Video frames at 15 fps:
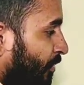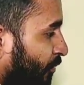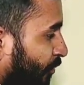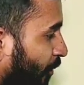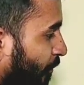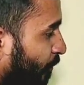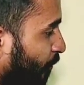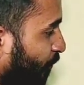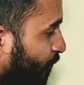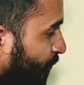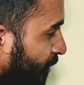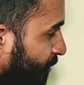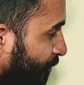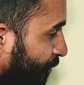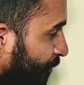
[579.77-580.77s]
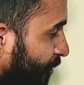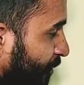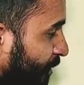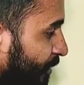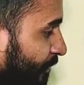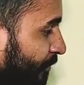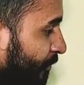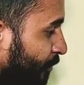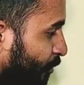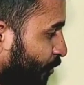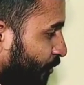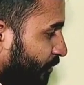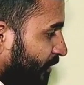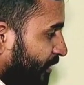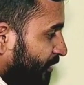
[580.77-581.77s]
from this position
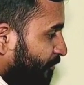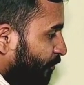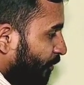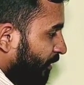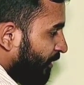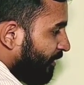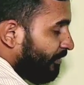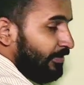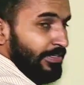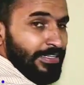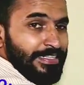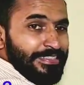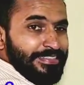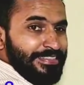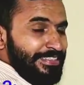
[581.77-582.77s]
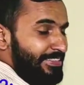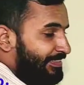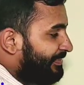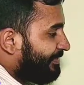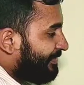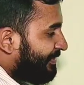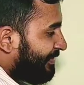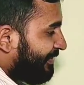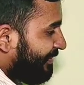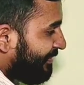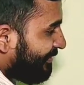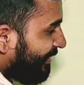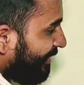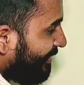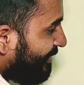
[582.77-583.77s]
to this point. Since the
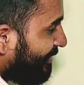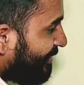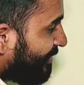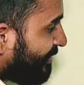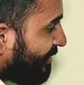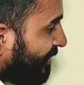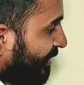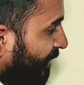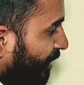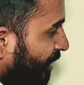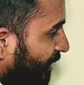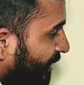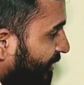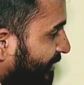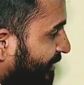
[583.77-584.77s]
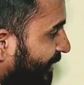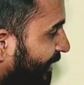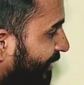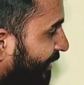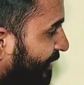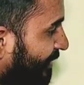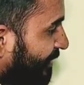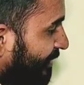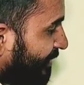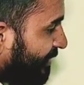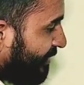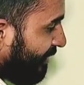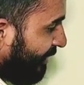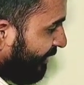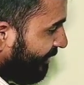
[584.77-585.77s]
distance in Z
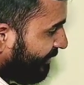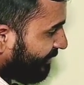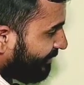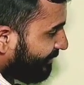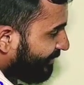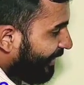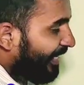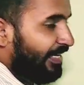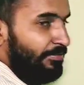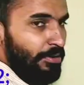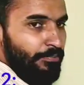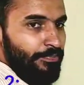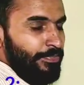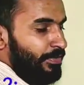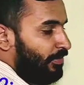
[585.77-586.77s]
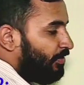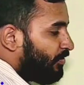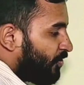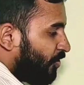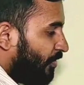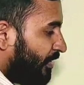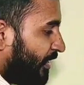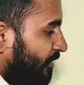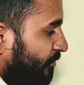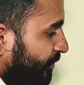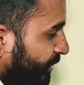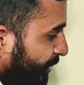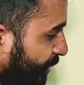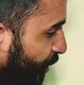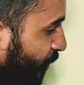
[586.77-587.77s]
axis is 10 mm, so we'll give
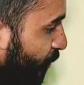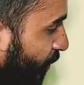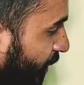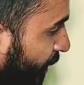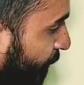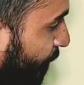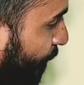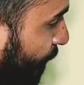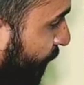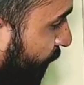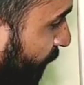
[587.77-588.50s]
G01,